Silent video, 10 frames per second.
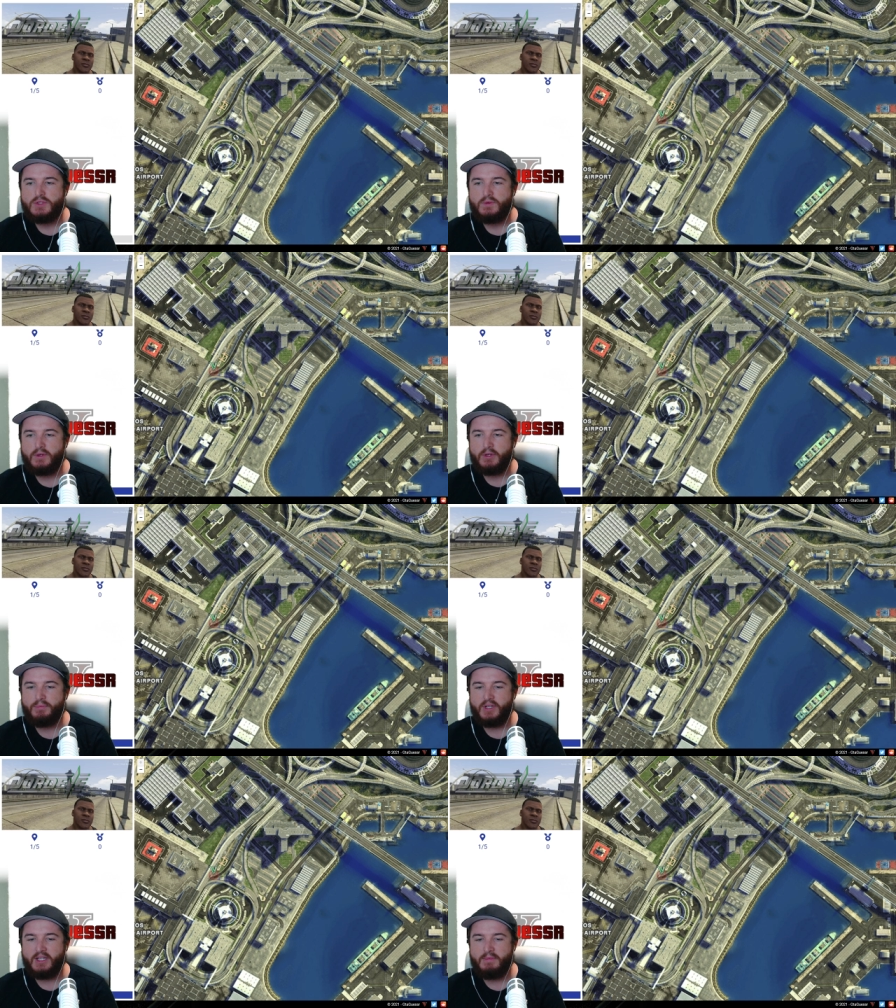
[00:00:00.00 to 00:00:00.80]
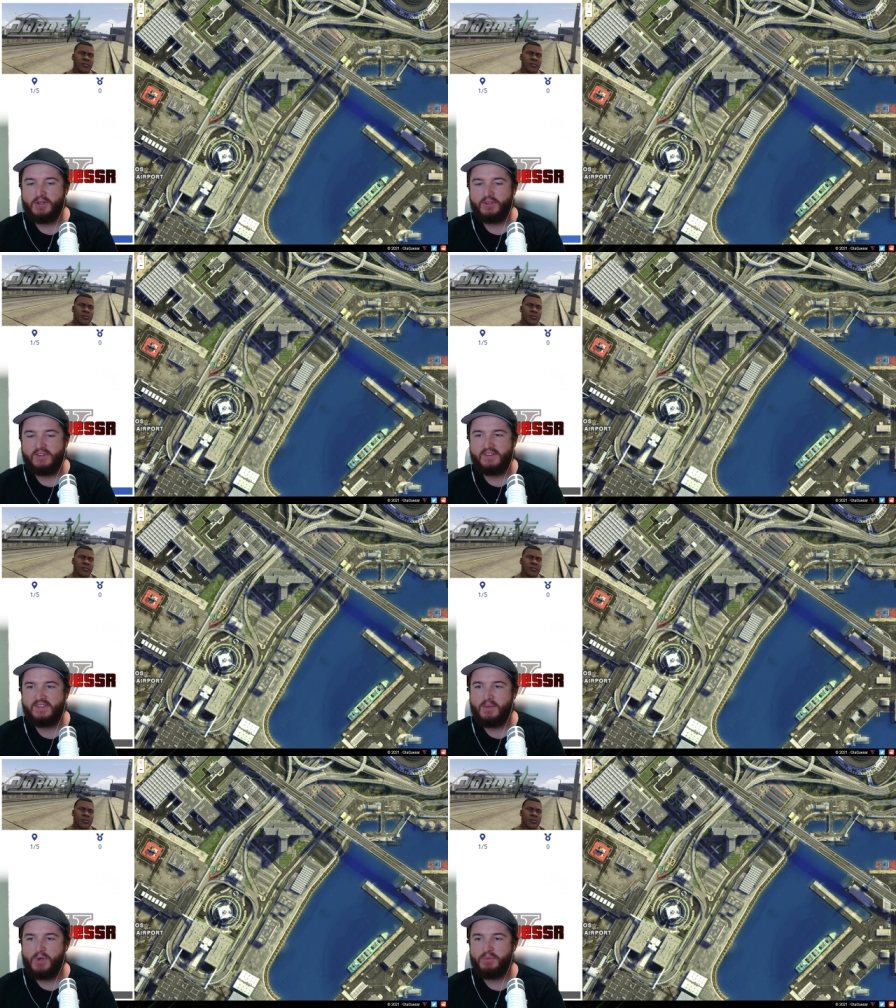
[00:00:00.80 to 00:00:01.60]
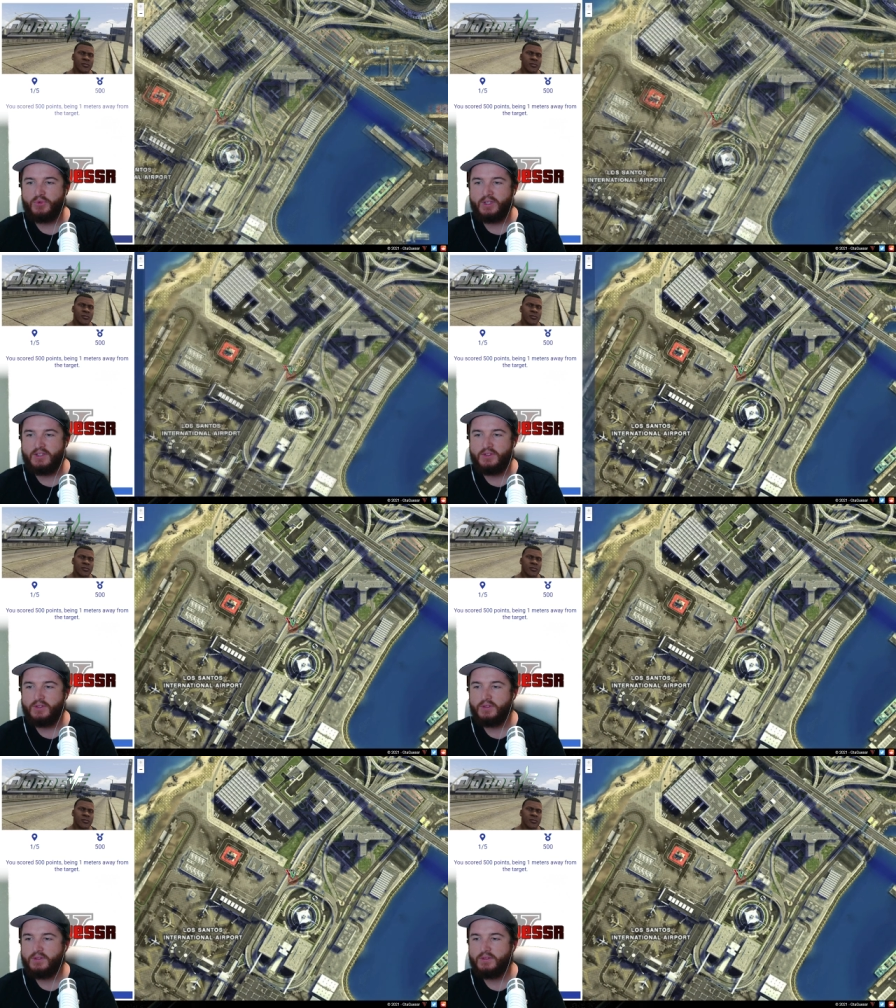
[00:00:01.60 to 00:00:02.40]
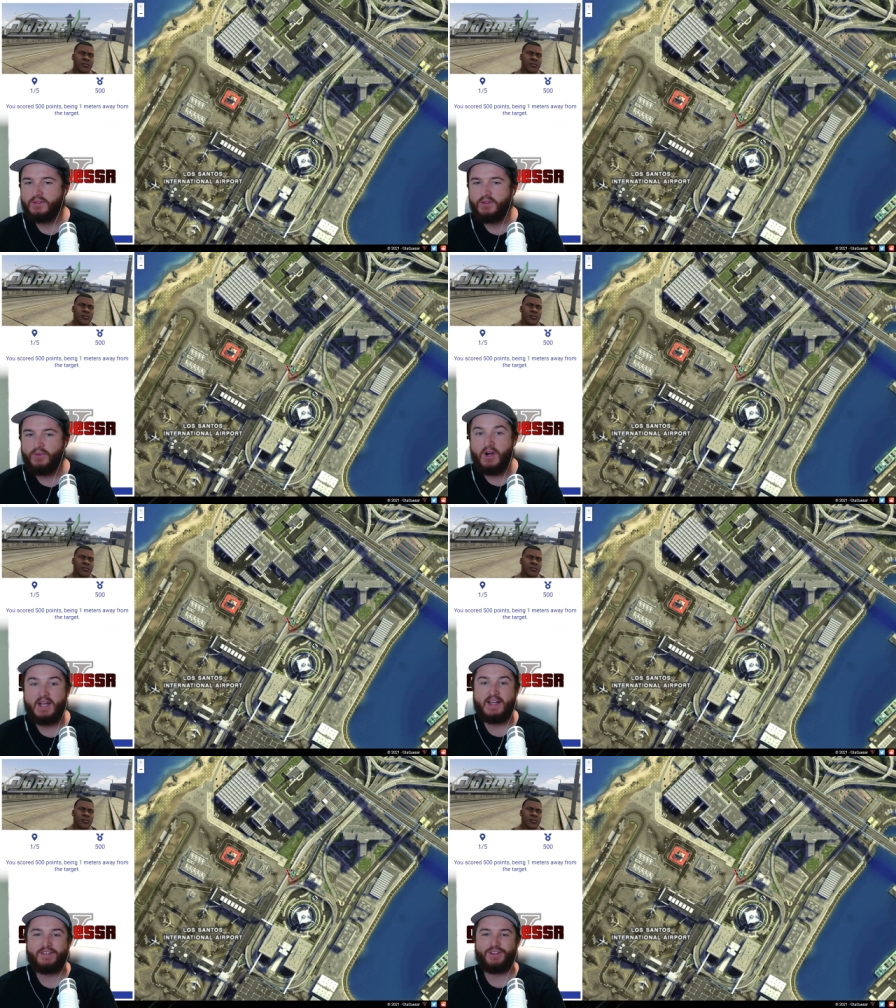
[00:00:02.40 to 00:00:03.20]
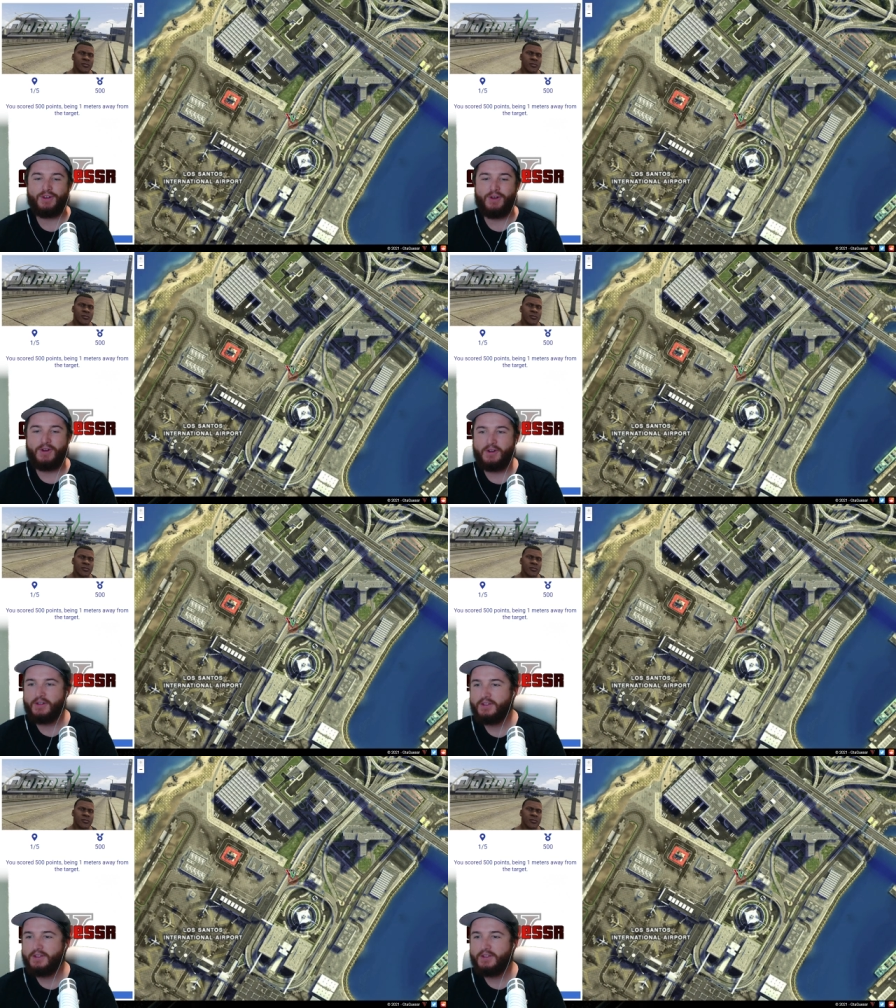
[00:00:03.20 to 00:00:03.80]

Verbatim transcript: I'm going to put it in the middle because it's somewhere between the two. Right next door!